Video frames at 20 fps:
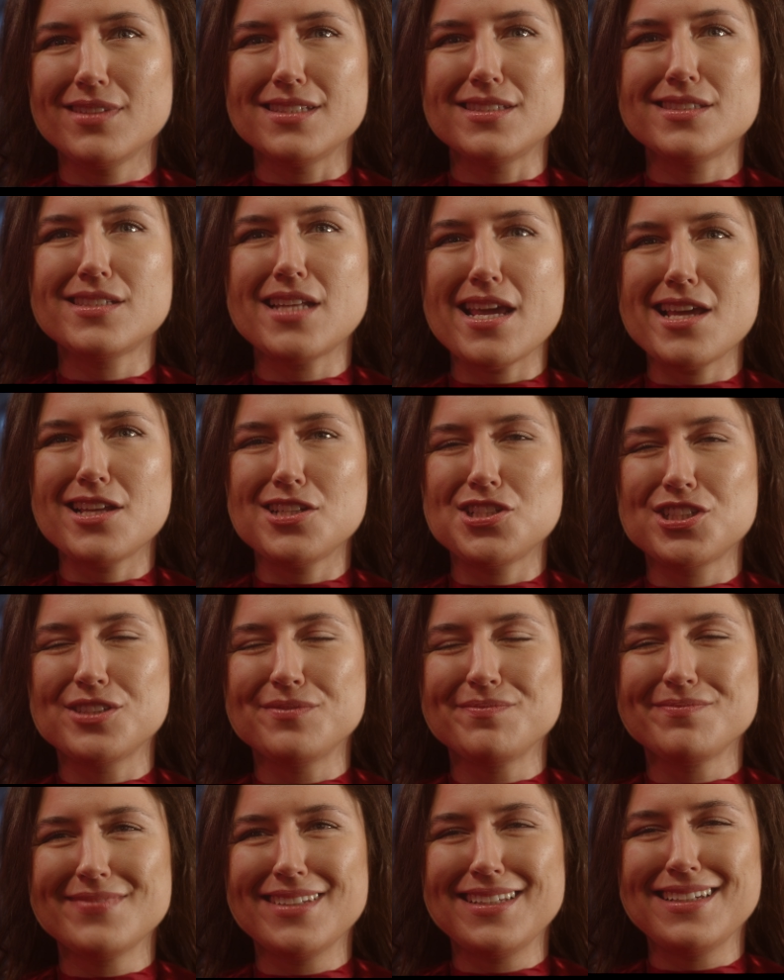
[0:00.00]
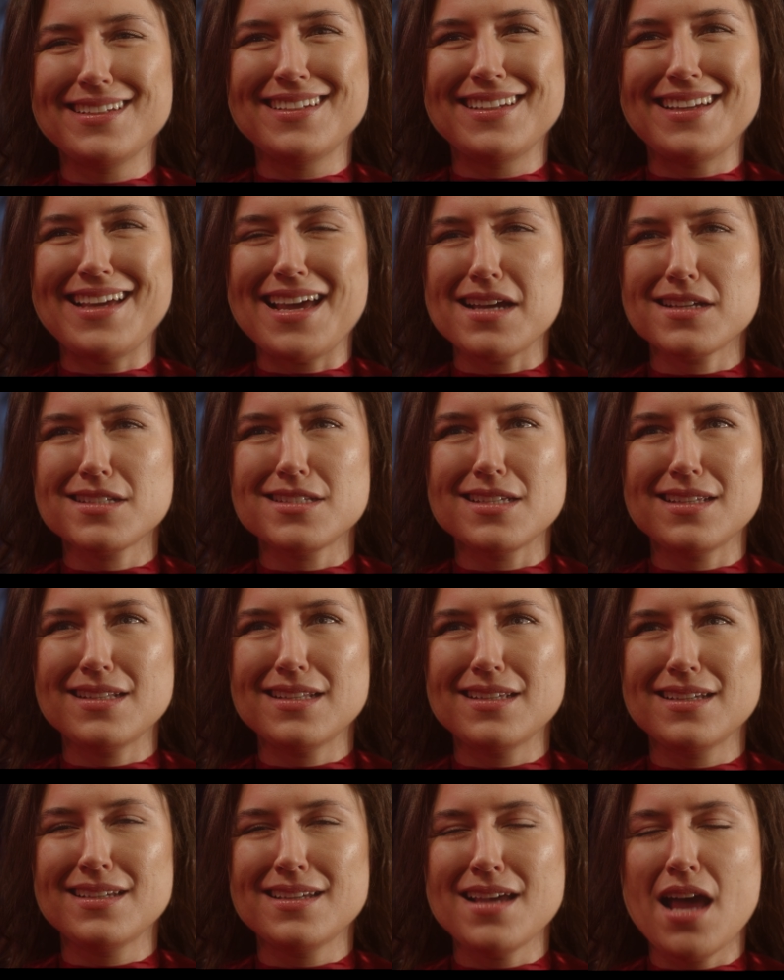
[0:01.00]
the stage, acting.
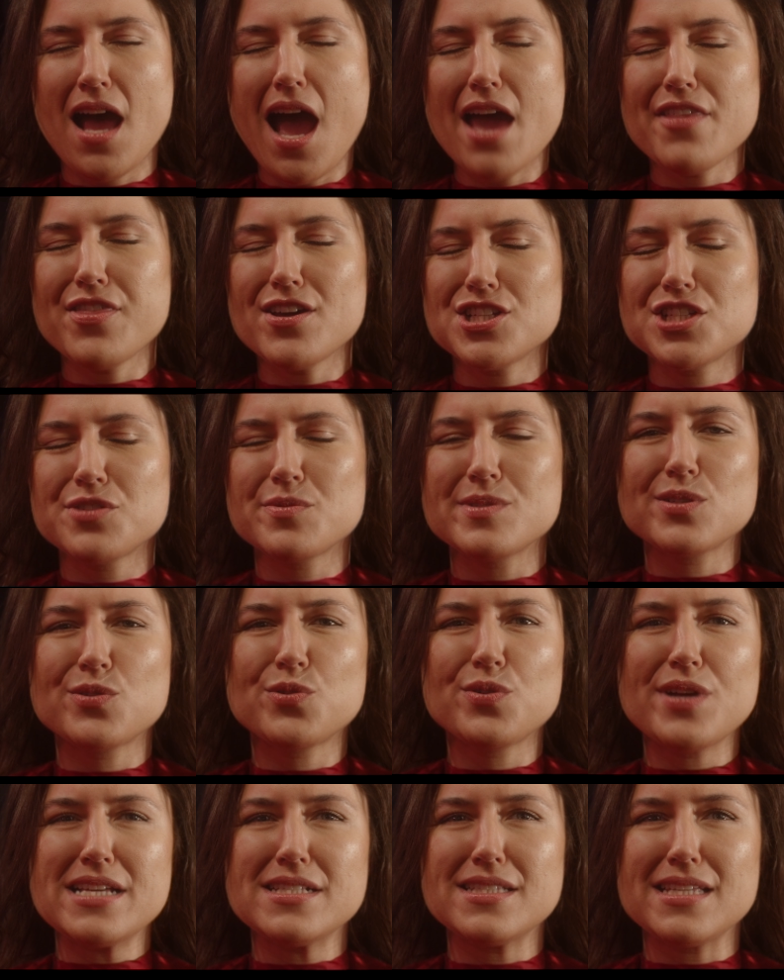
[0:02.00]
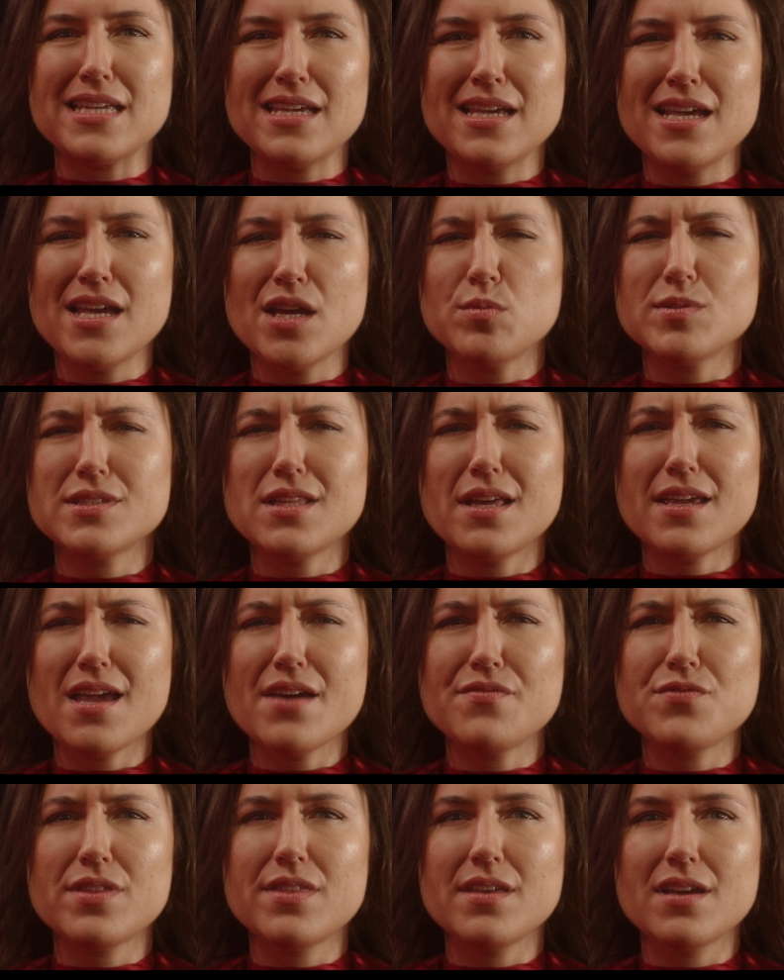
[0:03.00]
I thought she was crazy. It was like
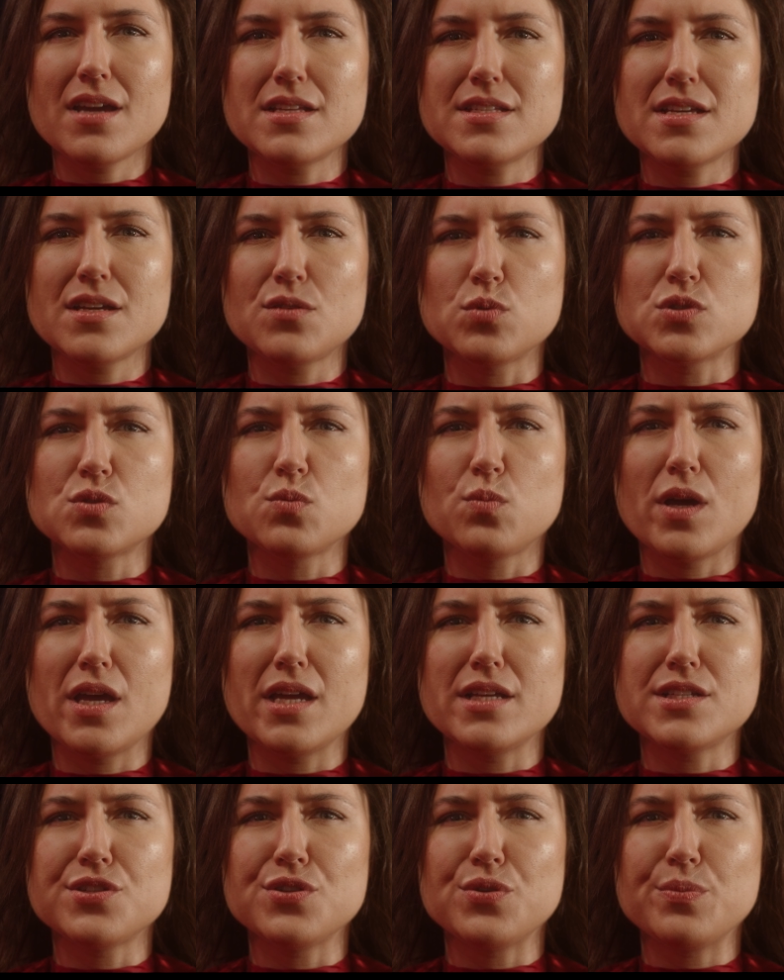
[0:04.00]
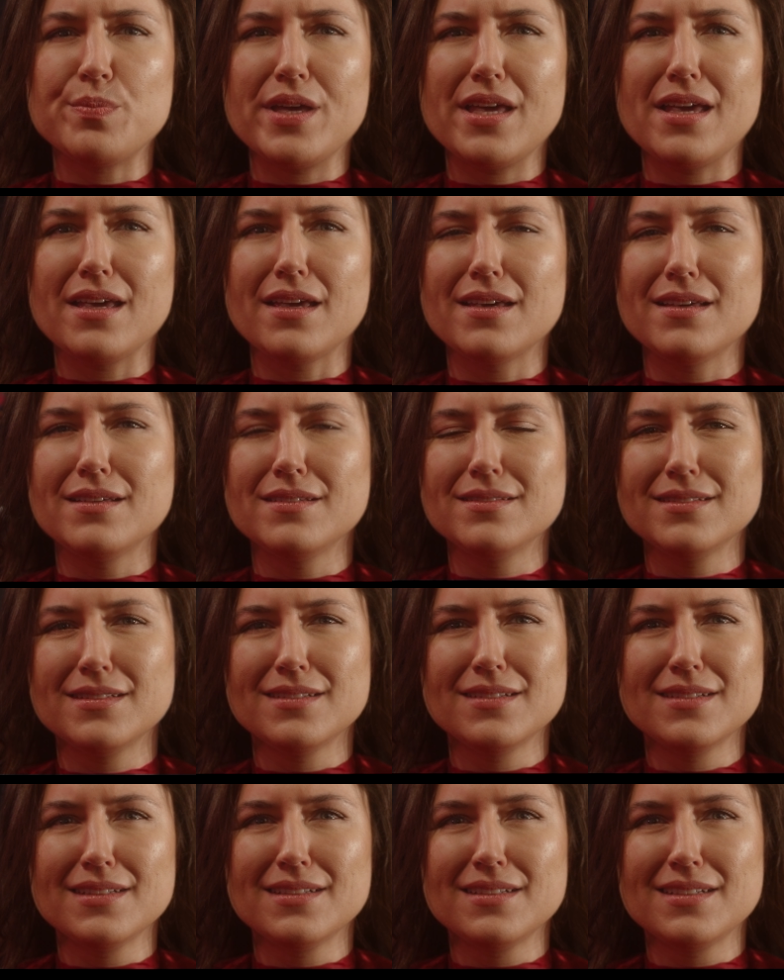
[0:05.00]
everything I did was way too big.
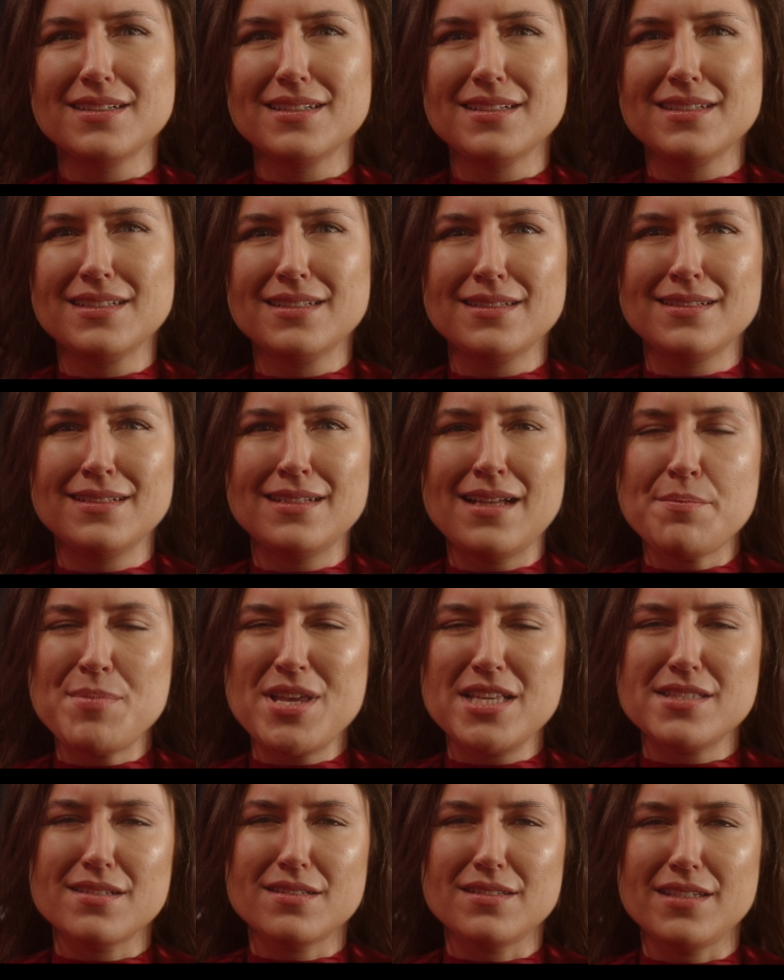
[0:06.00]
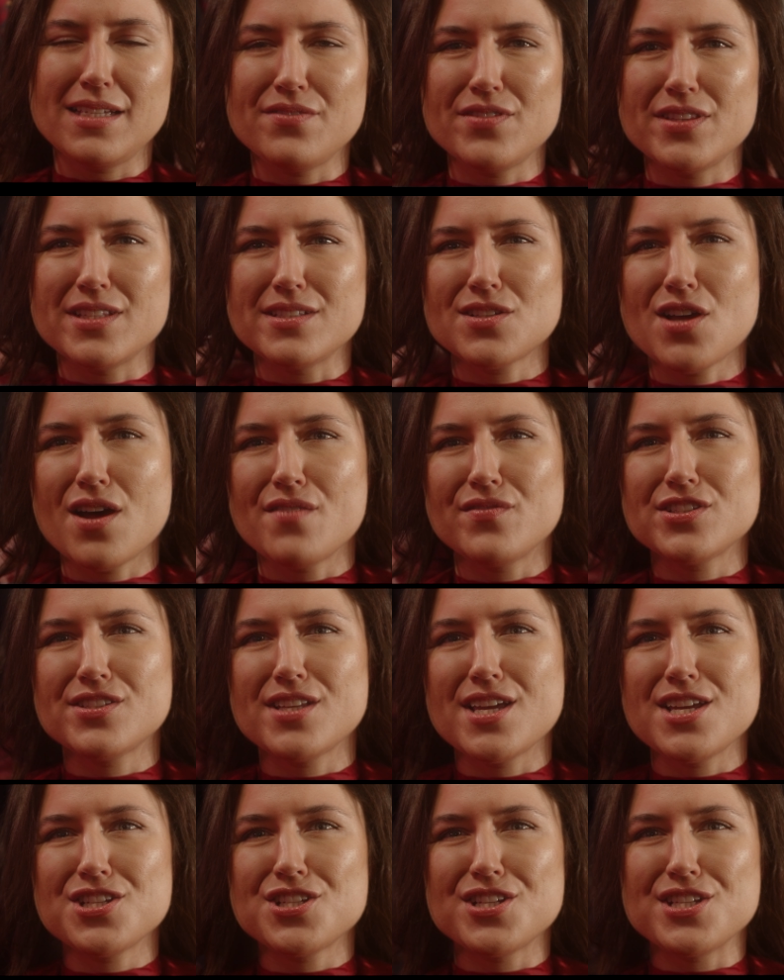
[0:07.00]
Too big? Basically, even this
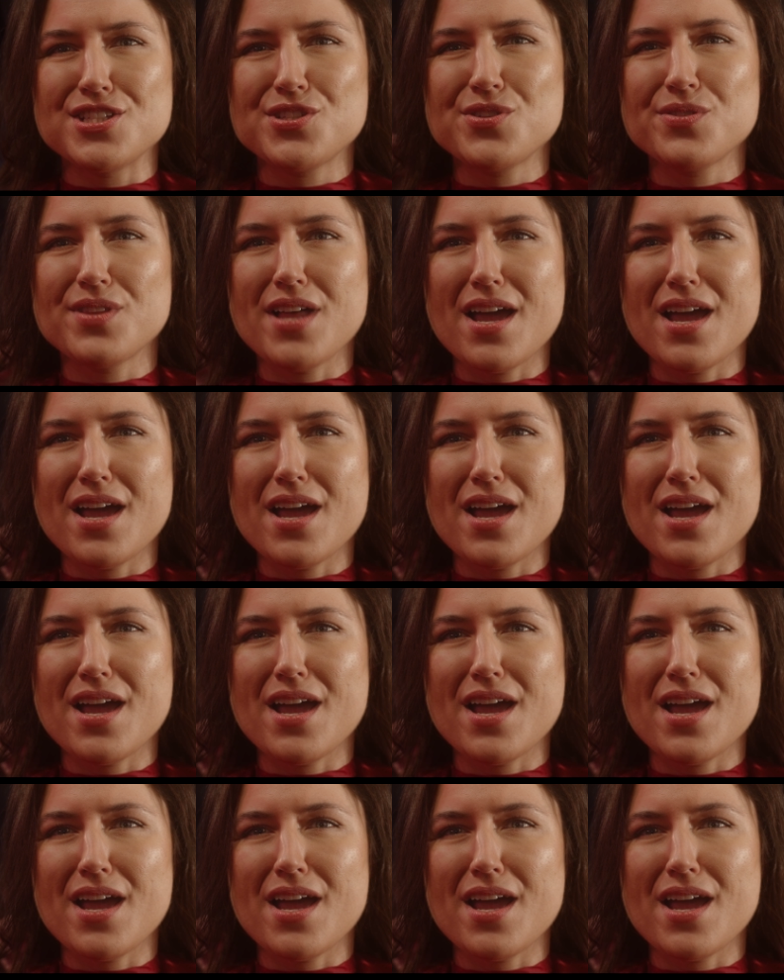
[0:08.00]
conversation is too